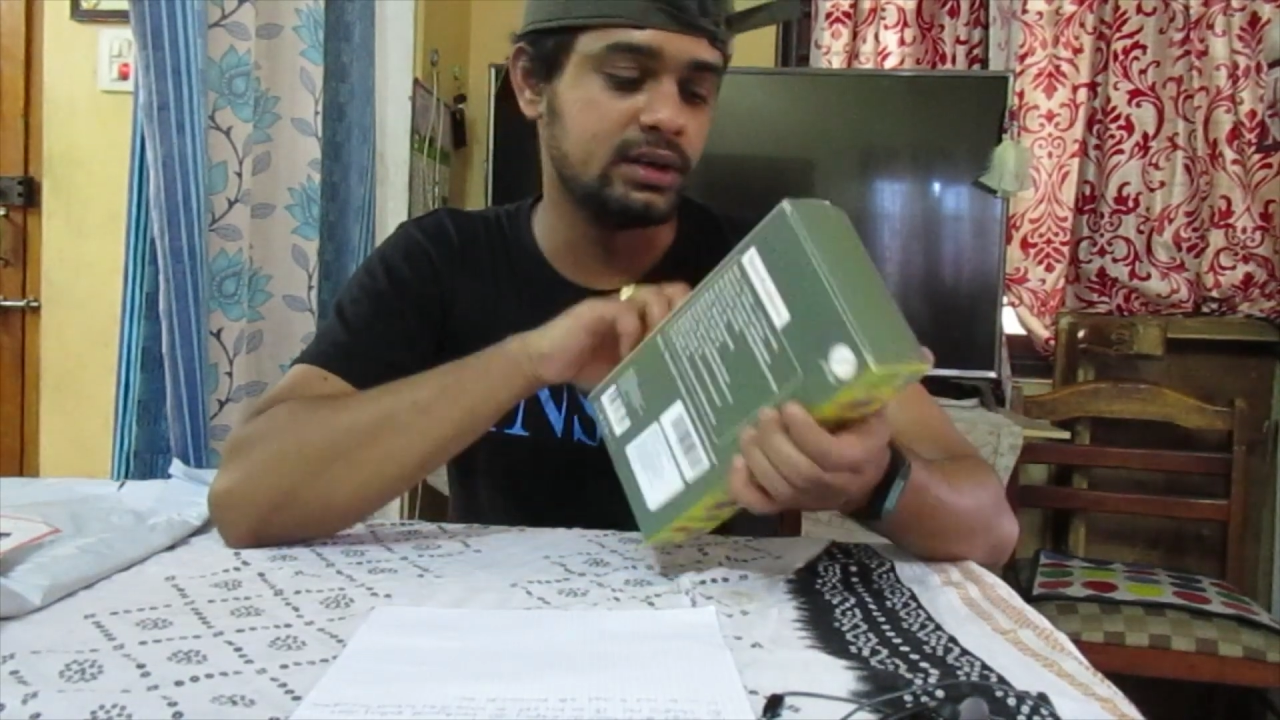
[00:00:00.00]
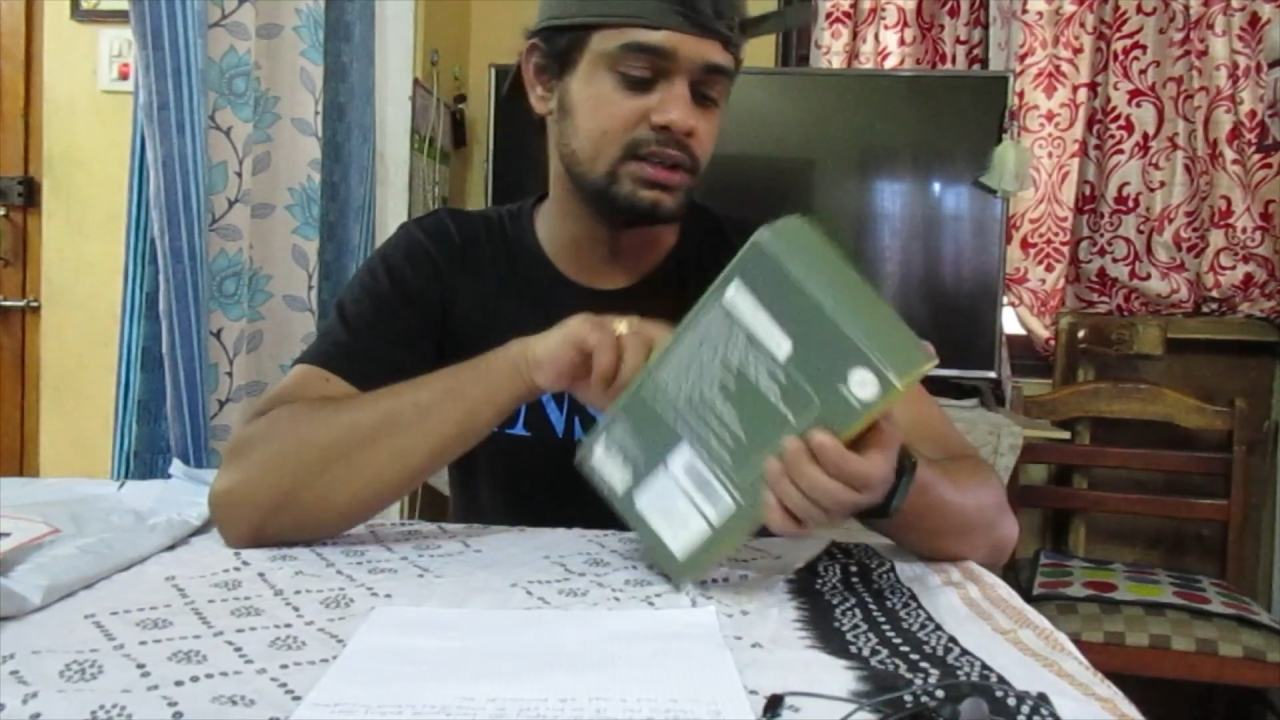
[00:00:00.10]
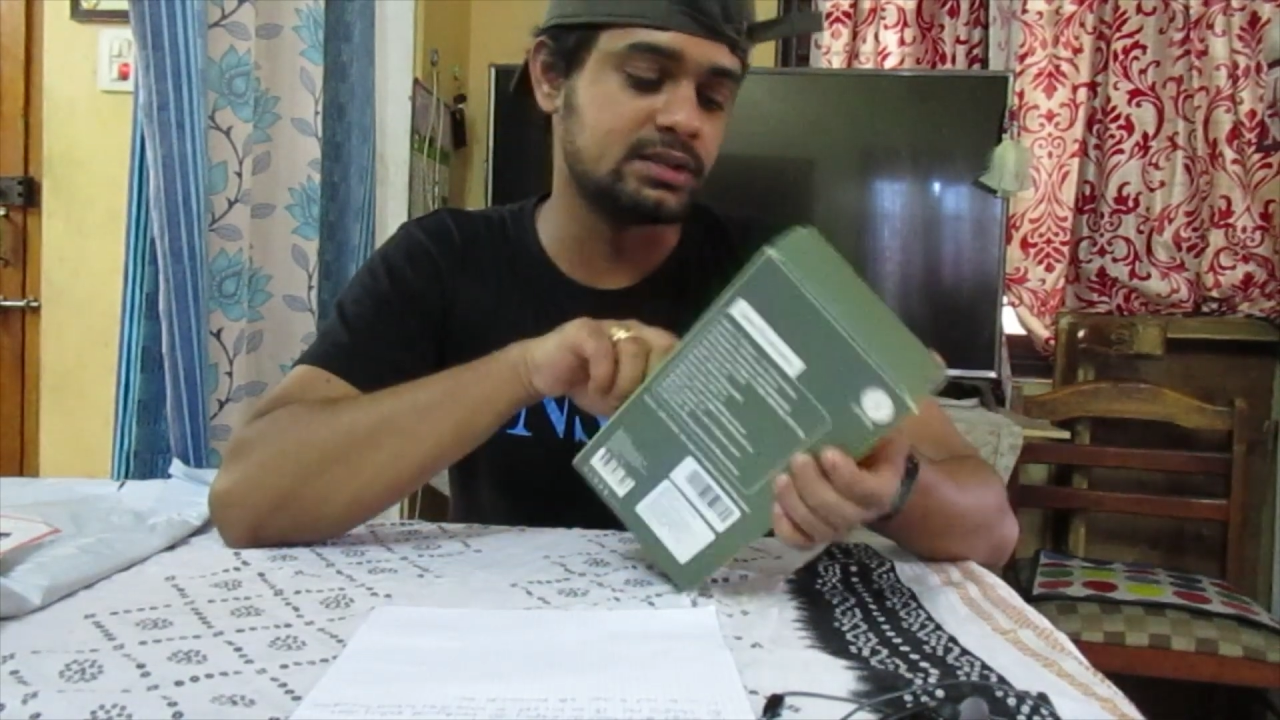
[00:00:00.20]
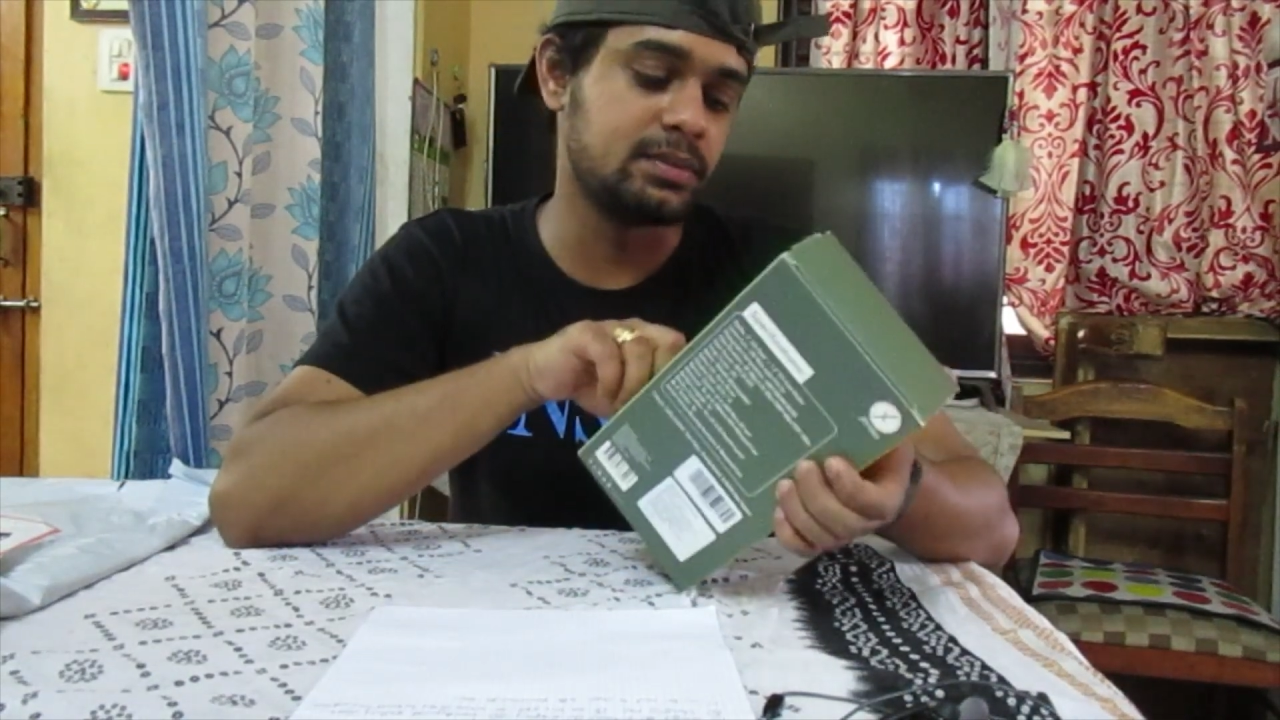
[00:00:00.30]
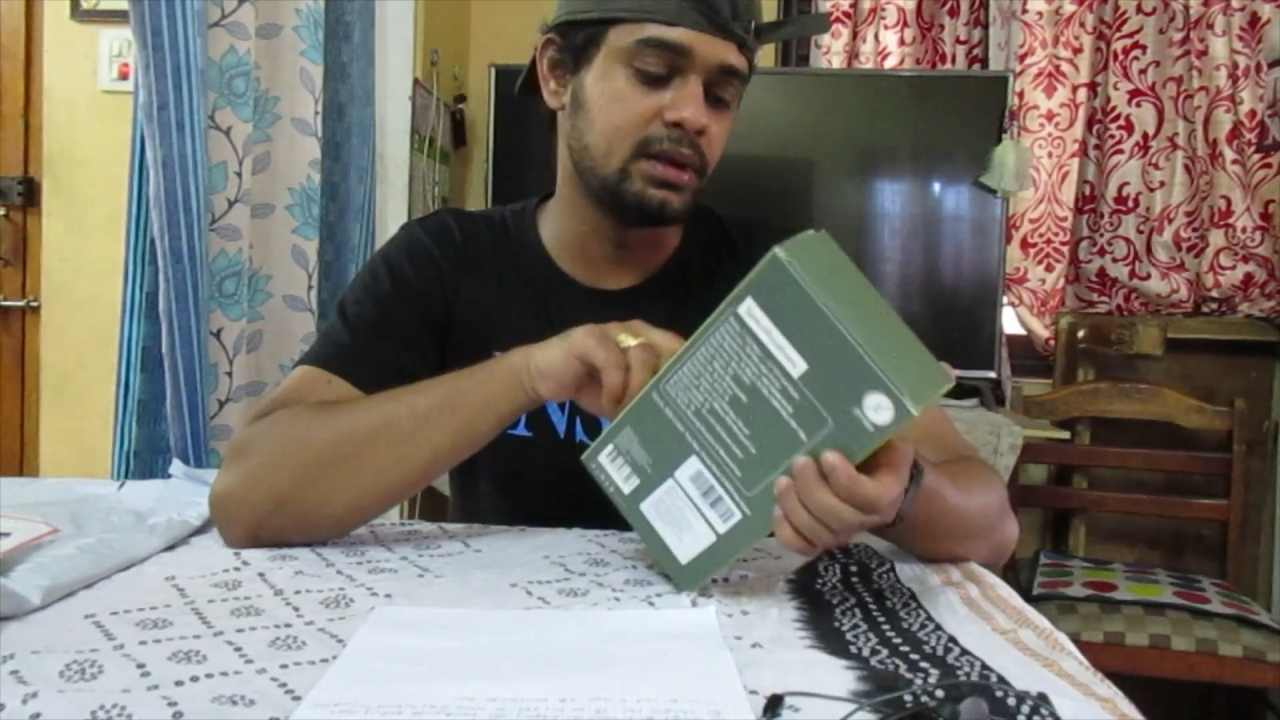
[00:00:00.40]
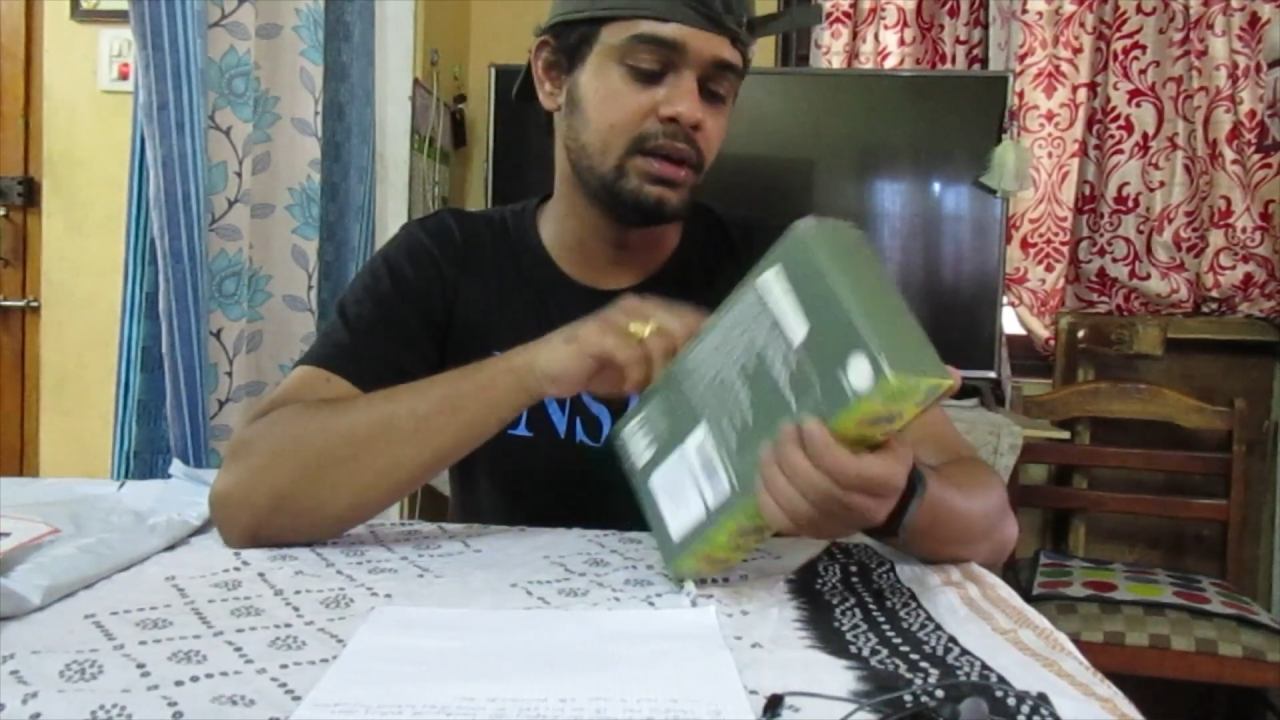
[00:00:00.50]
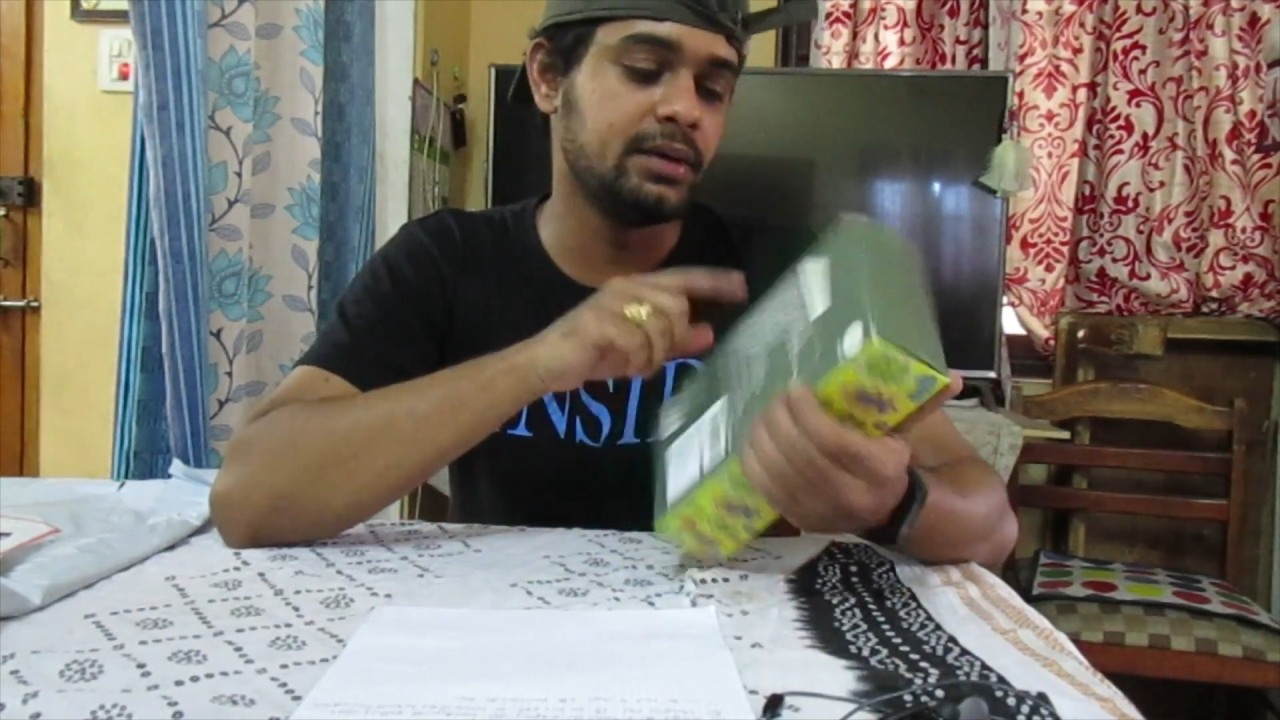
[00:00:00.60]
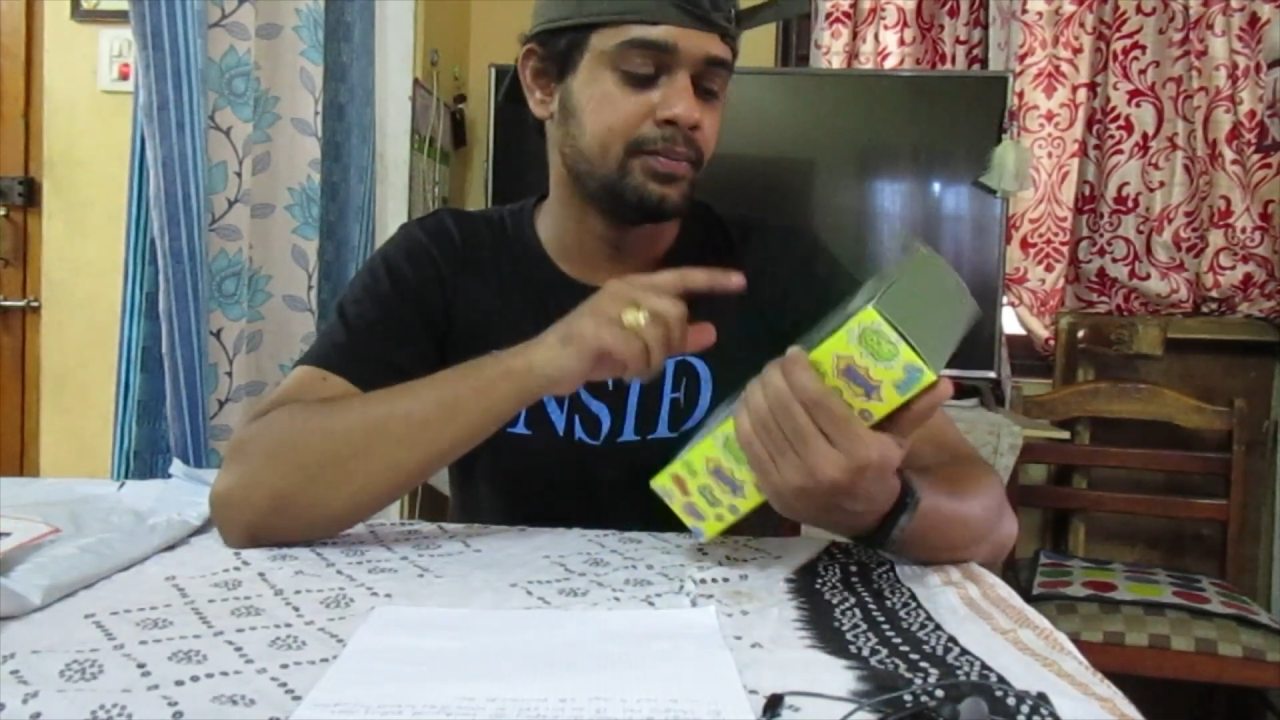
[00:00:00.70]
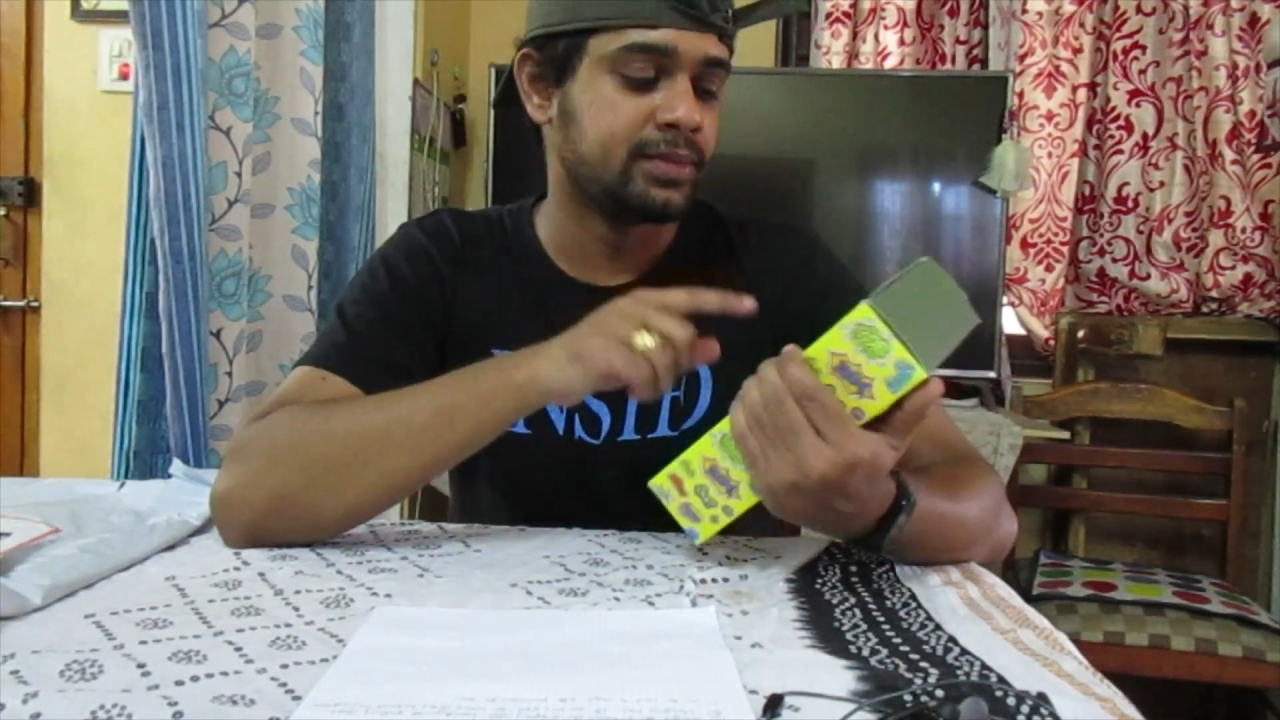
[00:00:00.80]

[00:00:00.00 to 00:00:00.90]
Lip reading: display